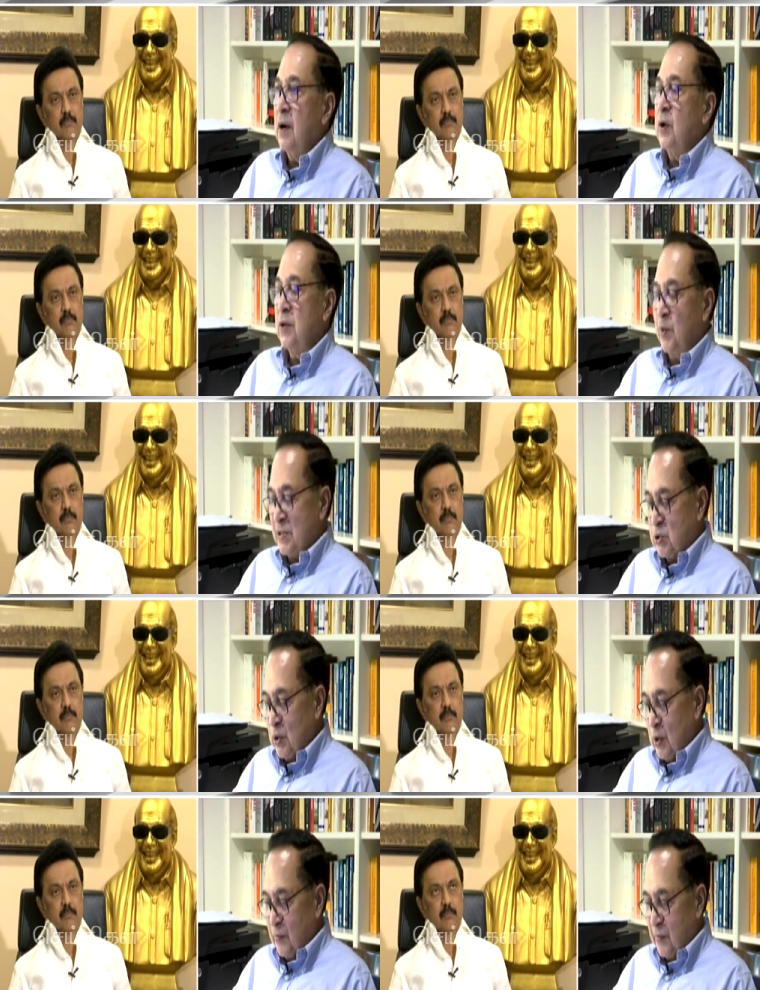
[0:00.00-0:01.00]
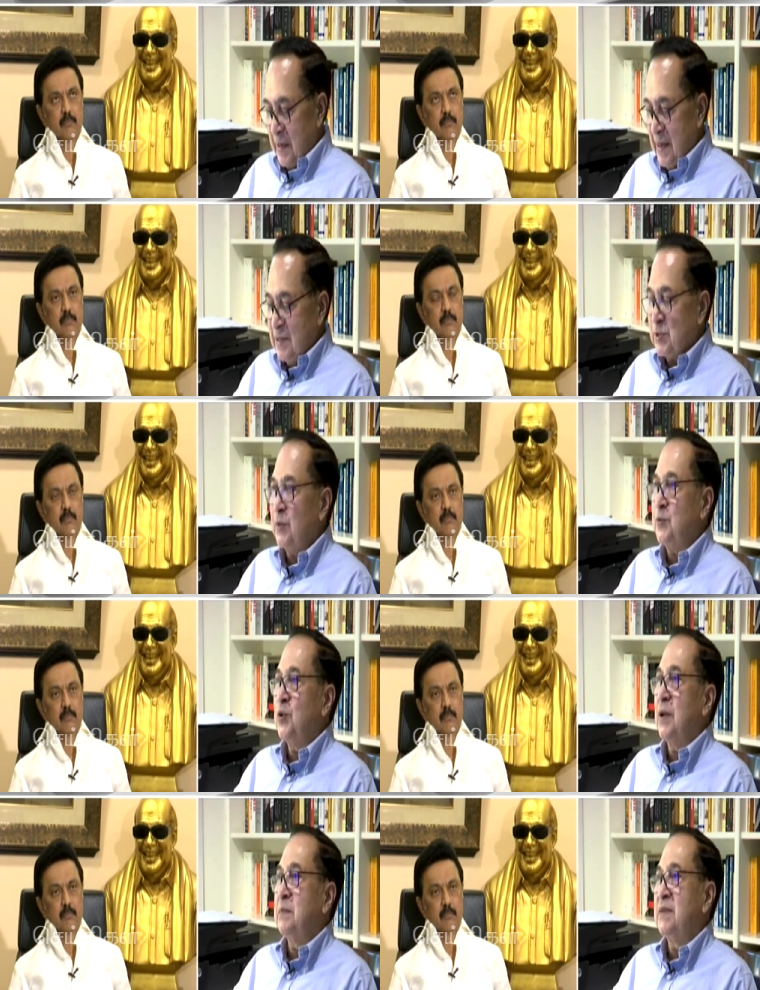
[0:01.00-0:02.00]
Speaker 1: On the question of ease of
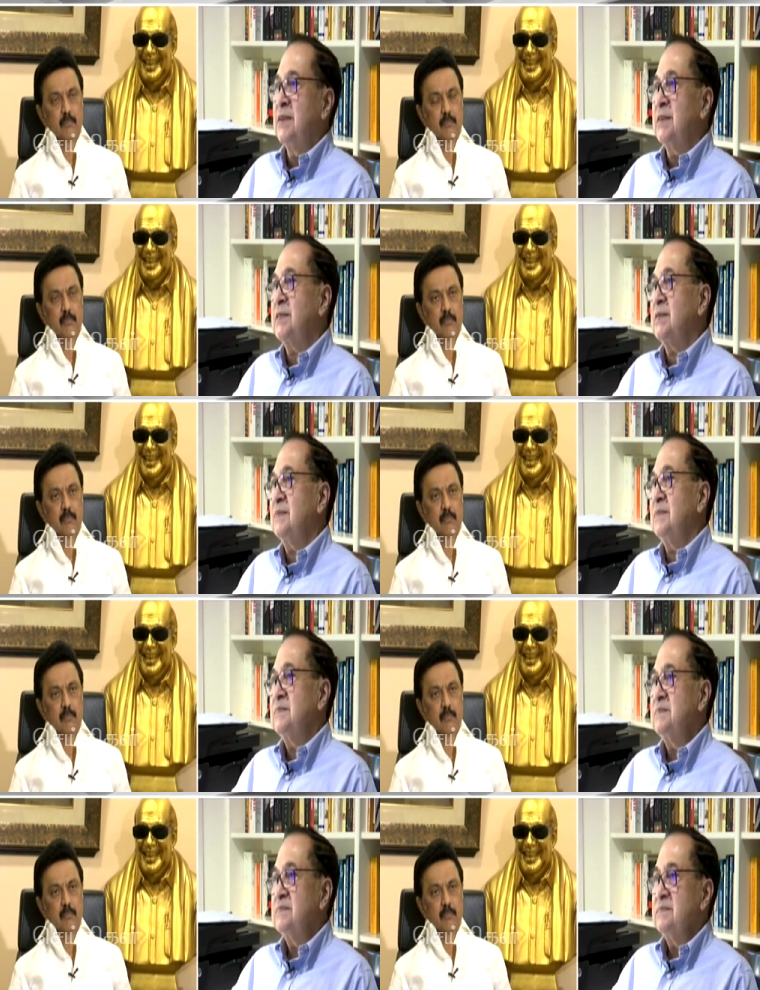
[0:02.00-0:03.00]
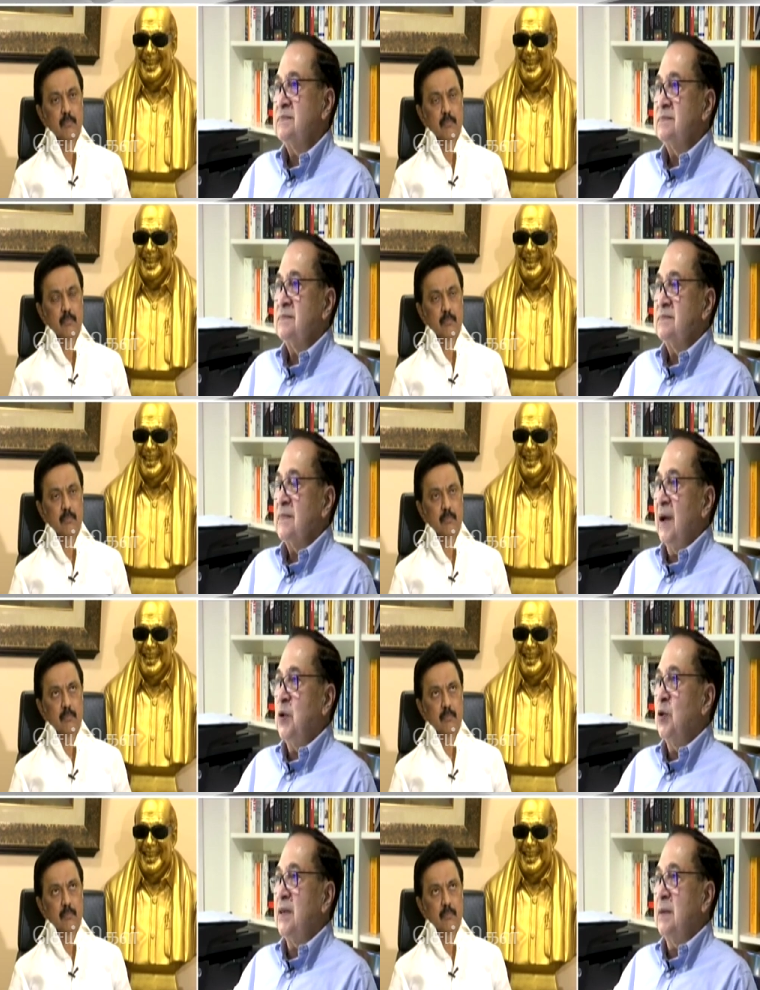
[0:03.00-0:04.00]
doing business, I
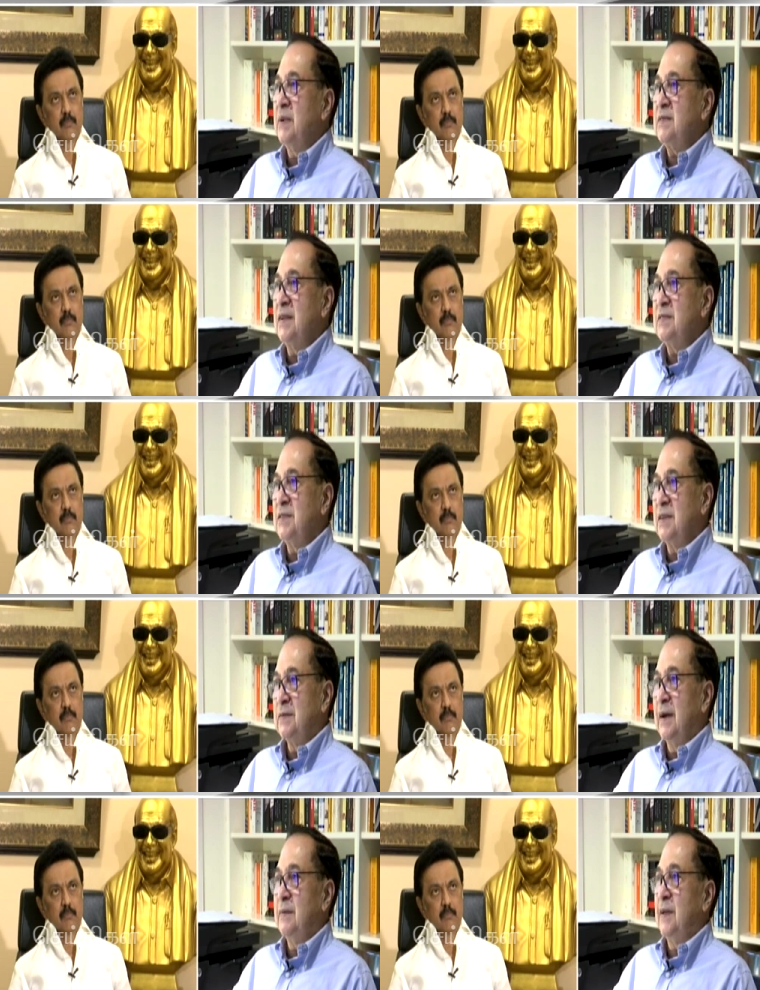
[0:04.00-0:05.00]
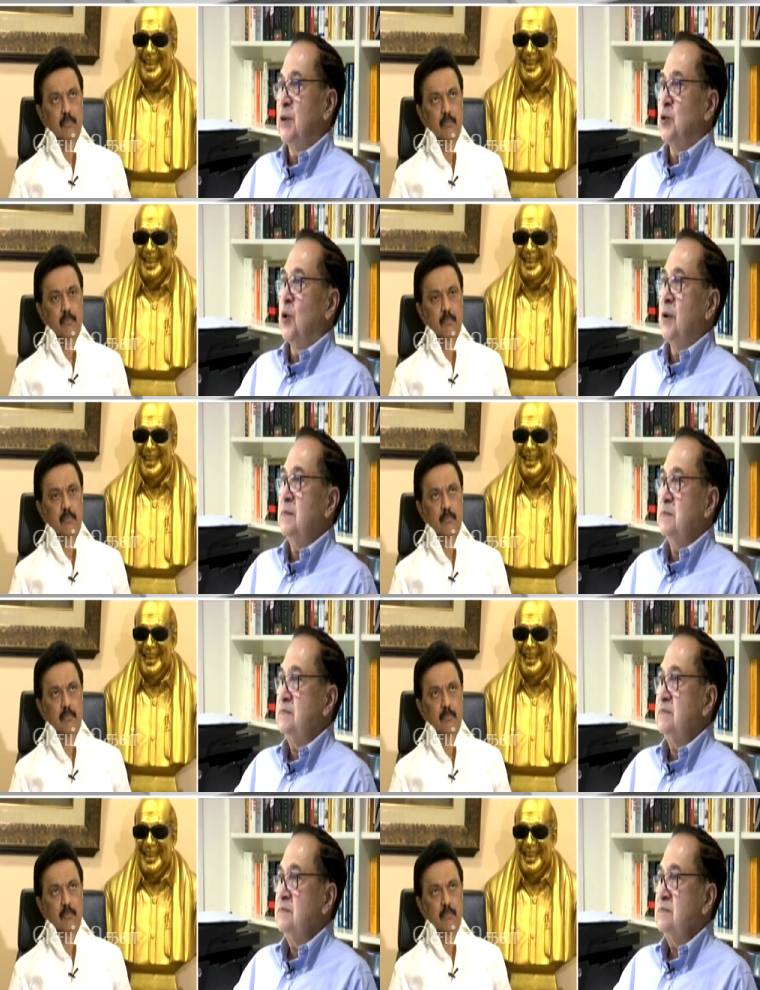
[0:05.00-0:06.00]
do not think business is reviving at all,
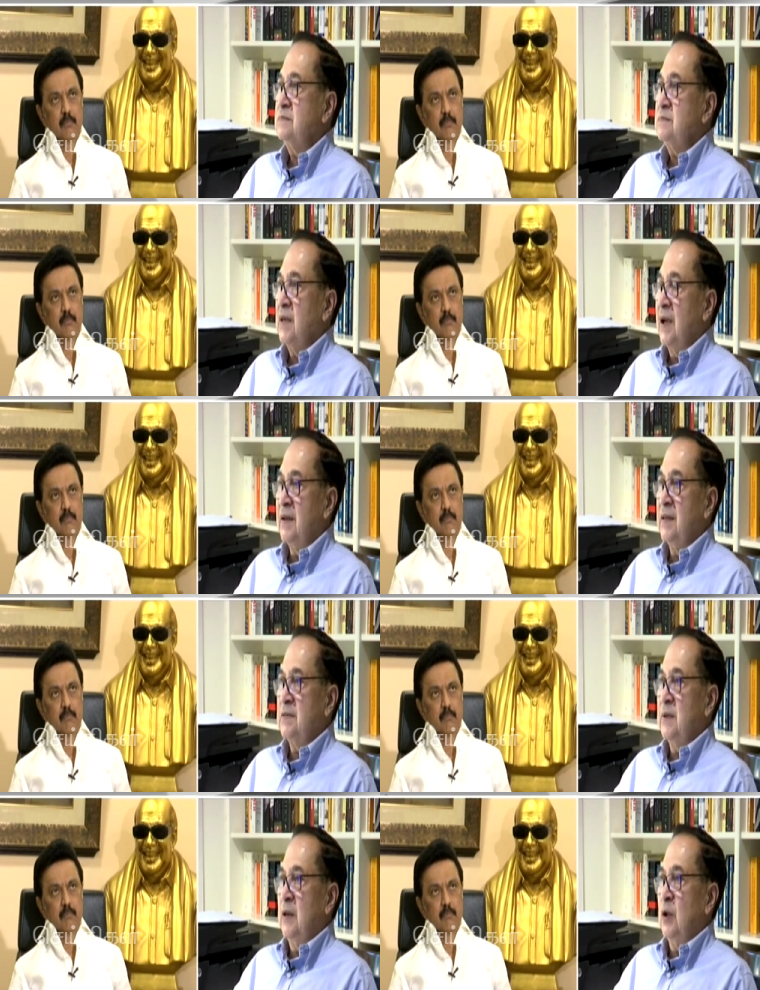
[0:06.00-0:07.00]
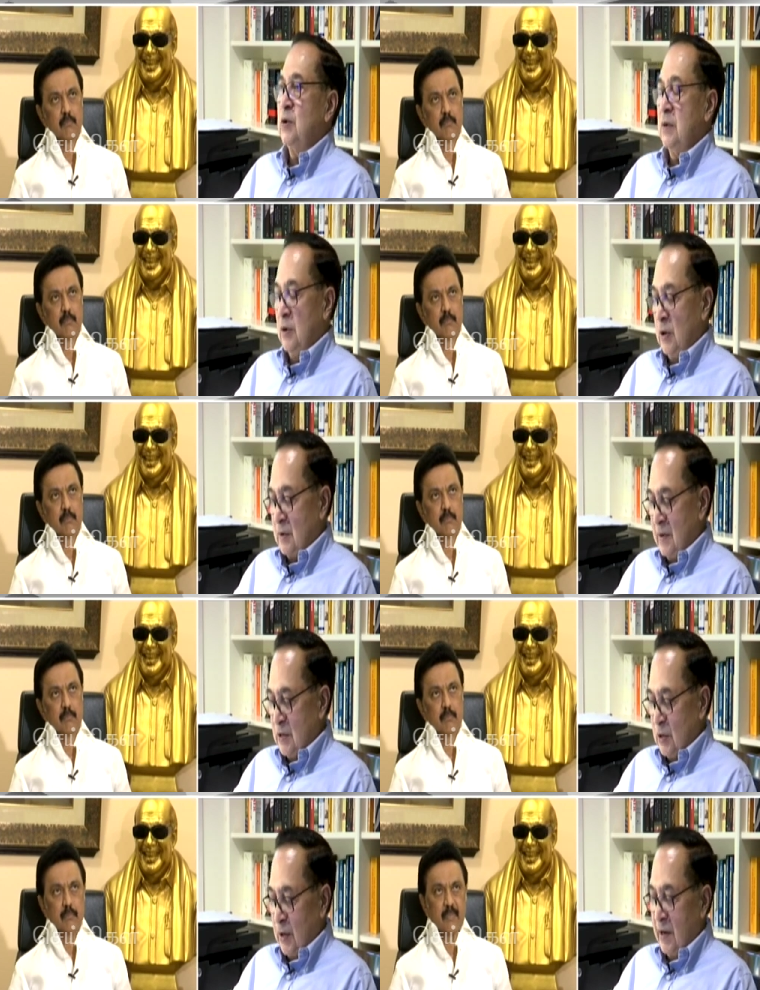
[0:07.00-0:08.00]
and there is a lot
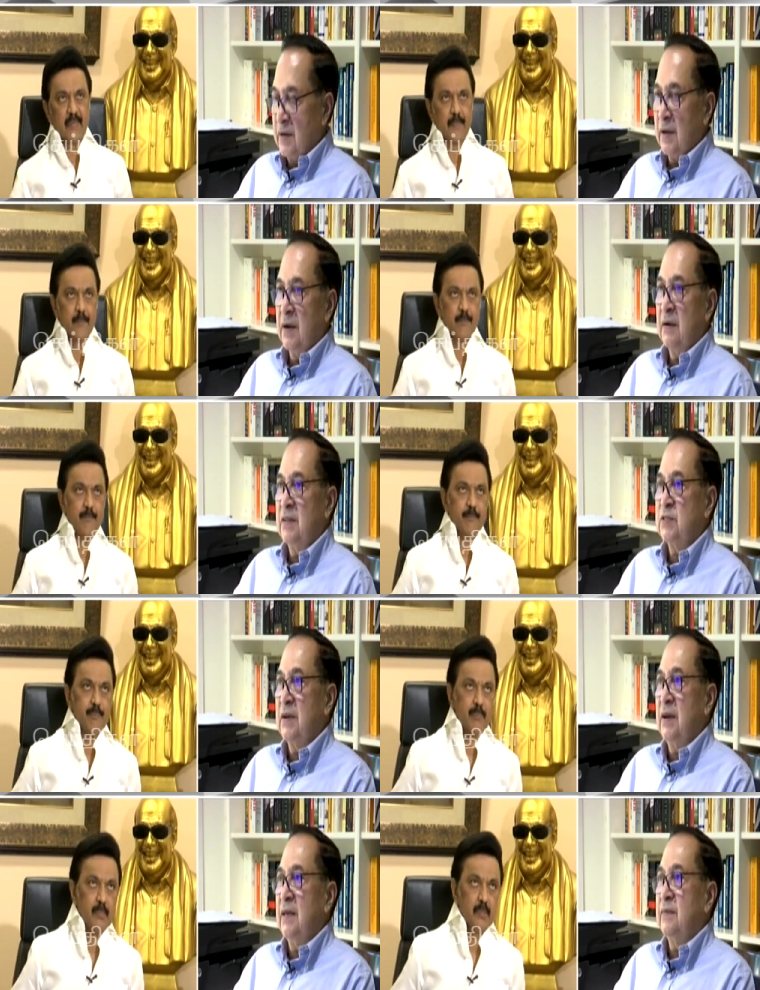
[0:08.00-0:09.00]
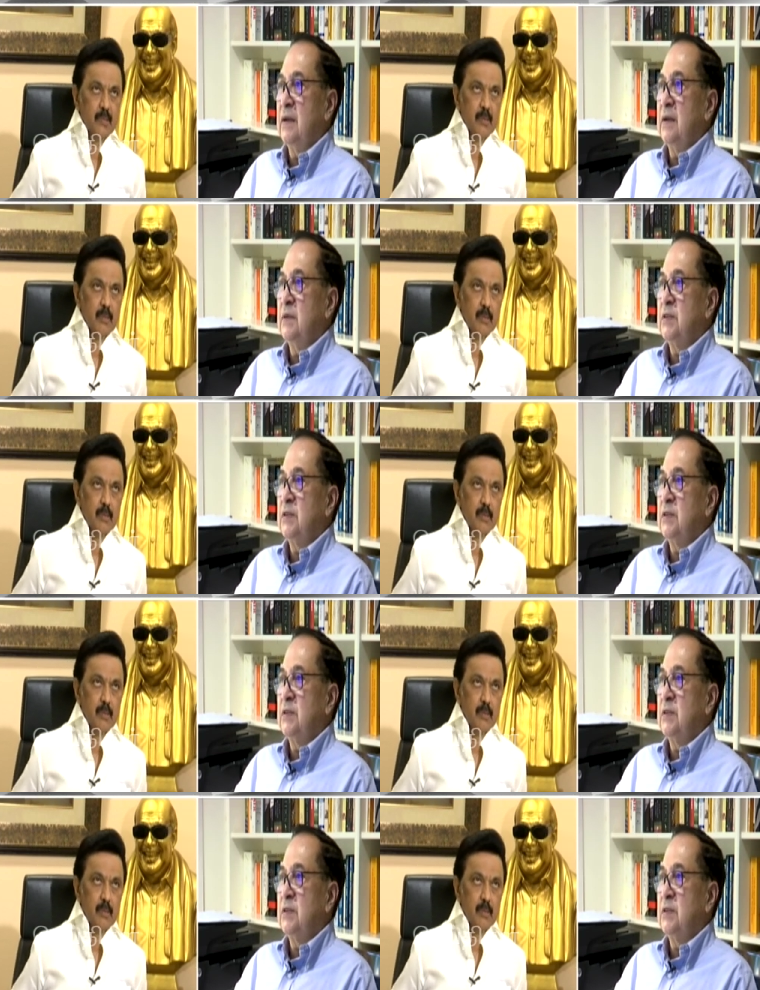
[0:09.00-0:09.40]
written on it. And recently even